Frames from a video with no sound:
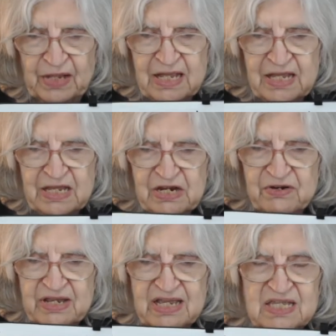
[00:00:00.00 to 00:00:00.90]
Here
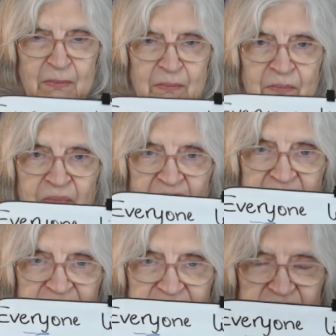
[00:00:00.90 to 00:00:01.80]
is
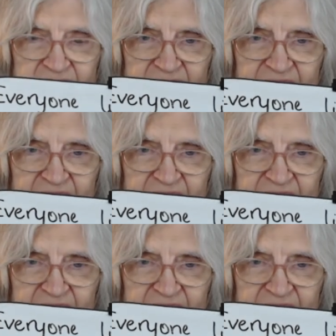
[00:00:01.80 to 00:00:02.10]
must.